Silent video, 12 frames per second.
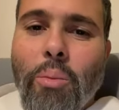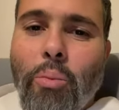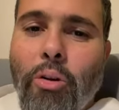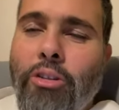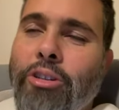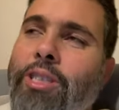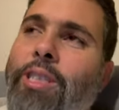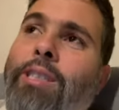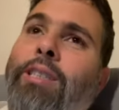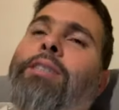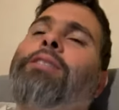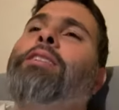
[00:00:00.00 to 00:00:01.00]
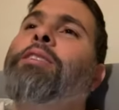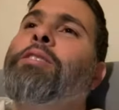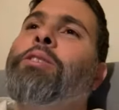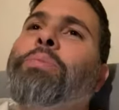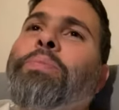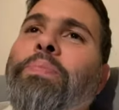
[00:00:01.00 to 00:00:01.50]
Brothers and
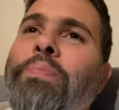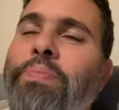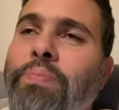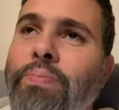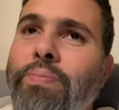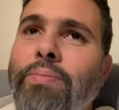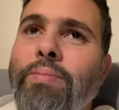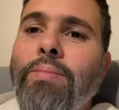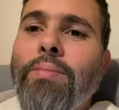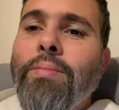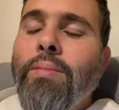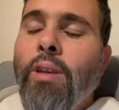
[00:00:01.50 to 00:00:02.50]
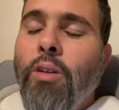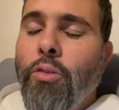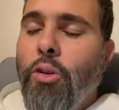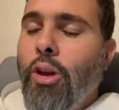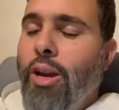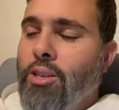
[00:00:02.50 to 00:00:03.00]
sisters, a
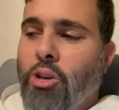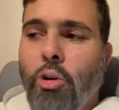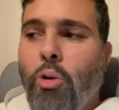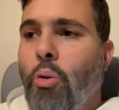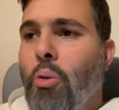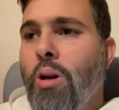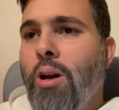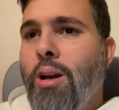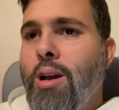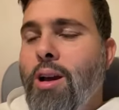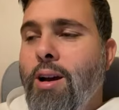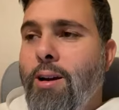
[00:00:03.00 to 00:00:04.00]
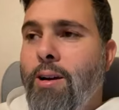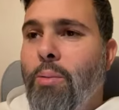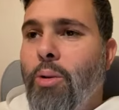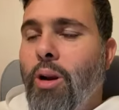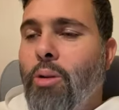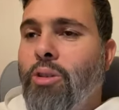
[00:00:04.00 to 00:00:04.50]
few years ago,
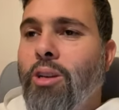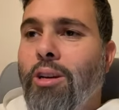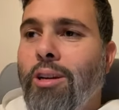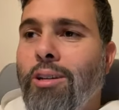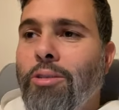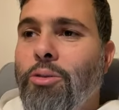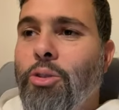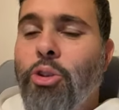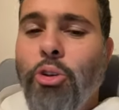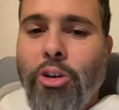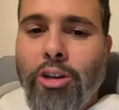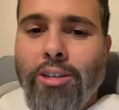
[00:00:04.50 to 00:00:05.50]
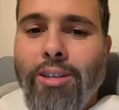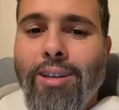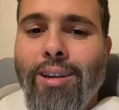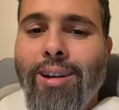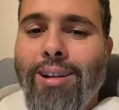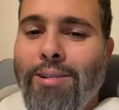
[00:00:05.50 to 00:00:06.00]
when I was a student
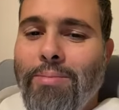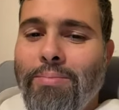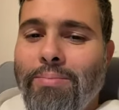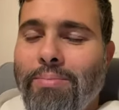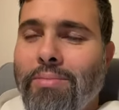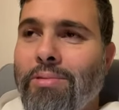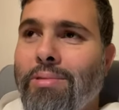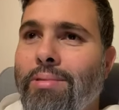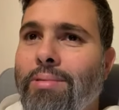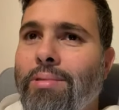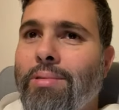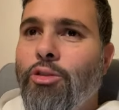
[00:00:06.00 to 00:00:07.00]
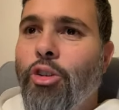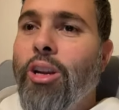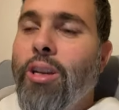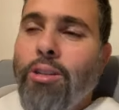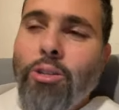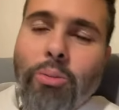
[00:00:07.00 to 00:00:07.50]

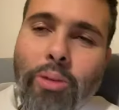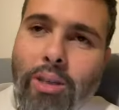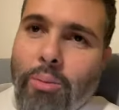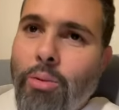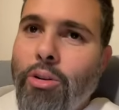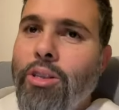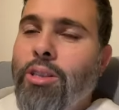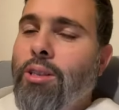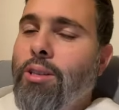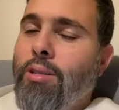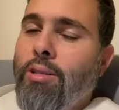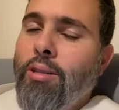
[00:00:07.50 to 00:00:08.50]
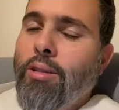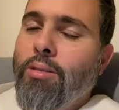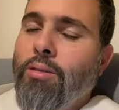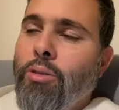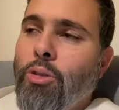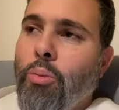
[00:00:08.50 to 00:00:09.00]
training to be a priest in the
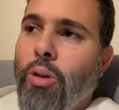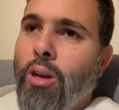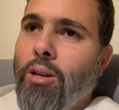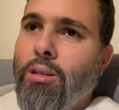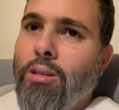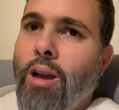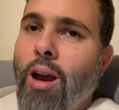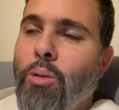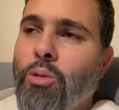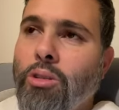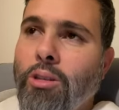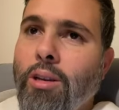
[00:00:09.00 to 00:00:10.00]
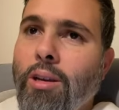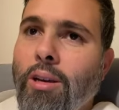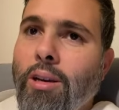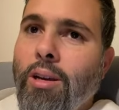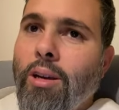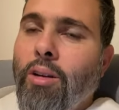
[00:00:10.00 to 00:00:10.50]
Dominican House
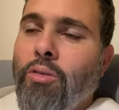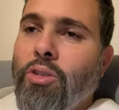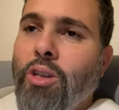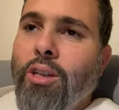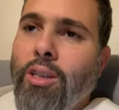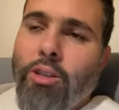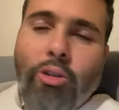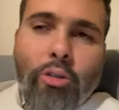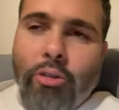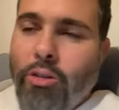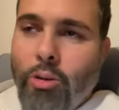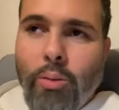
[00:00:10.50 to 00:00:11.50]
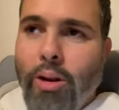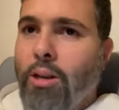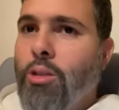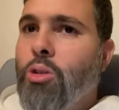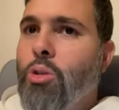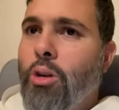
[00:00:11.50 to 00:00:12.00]
of Studies or the
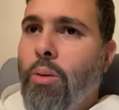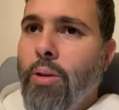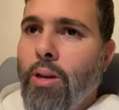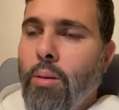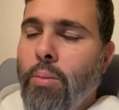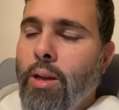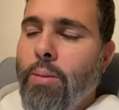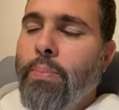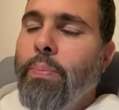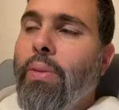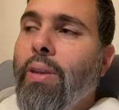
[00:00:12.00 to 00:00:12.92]
Dominican Studium in Dublin,